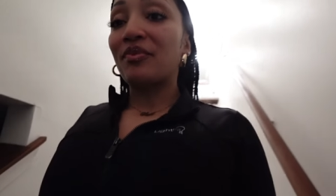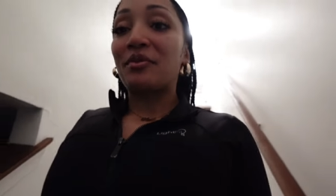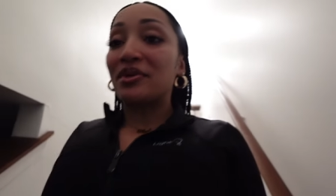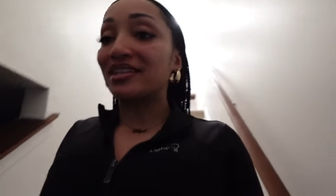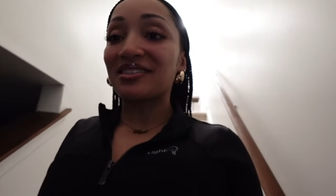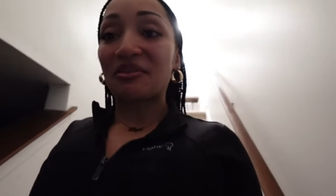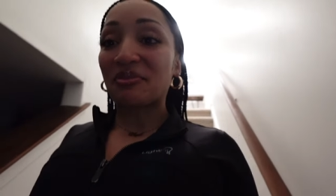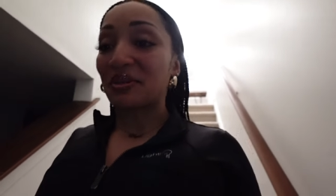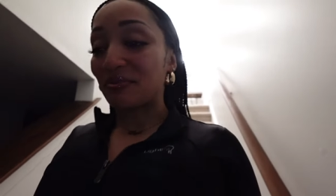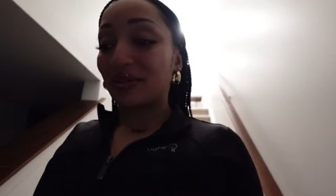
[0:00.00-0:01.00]
But it's
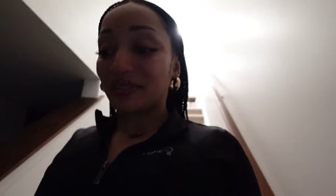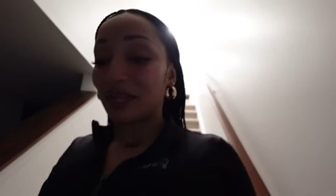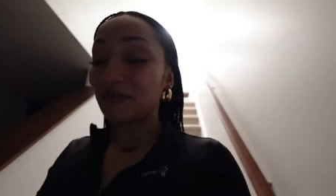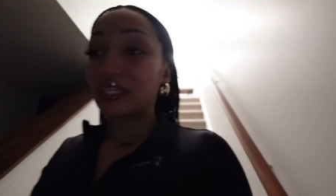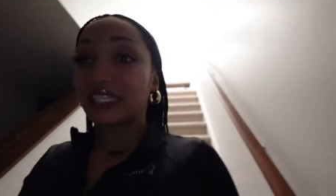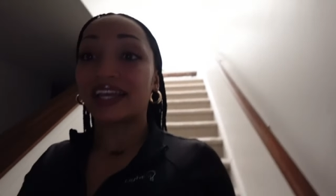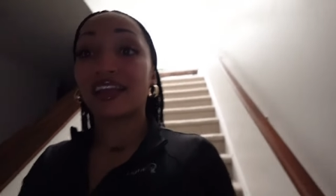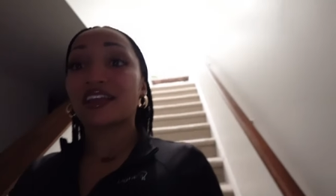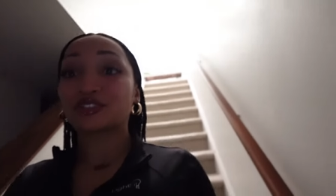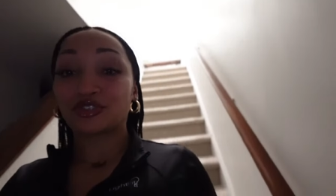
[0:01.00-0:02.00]
something about that Monday
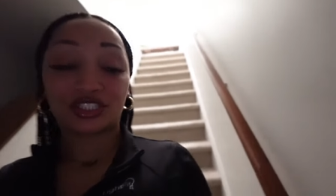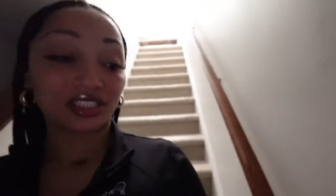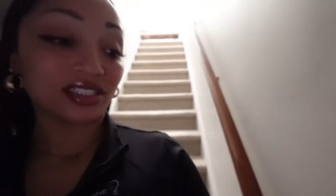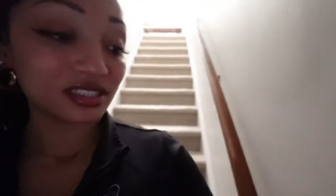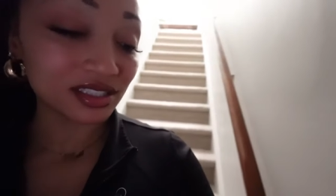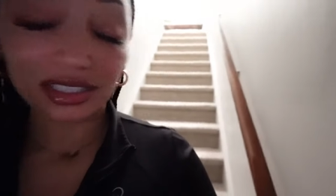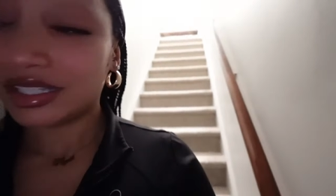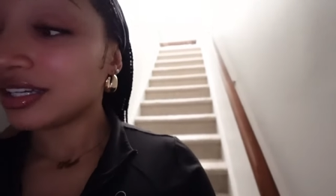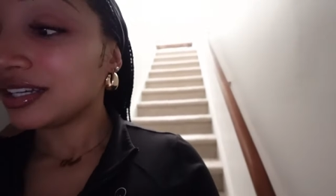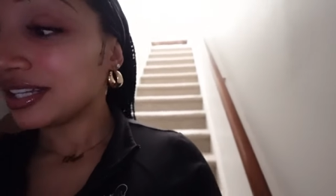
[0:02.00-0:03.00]
energy
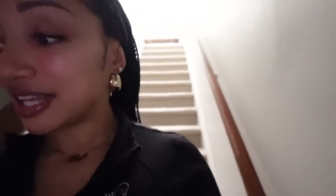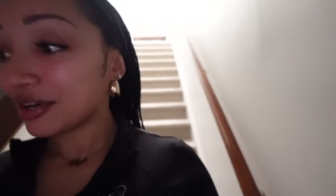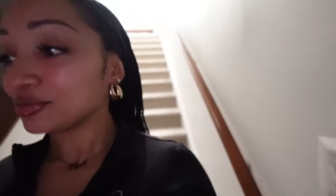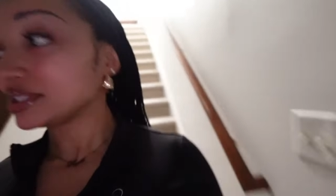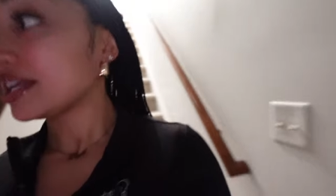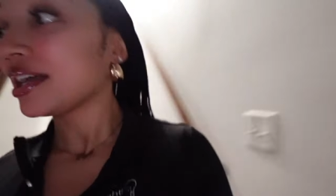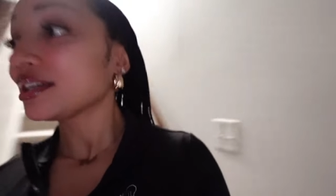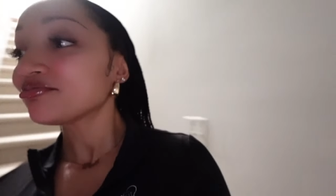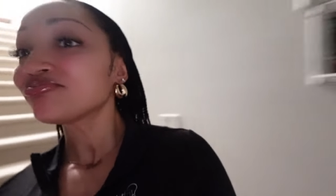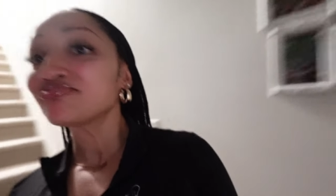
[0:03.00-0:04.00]
that was like,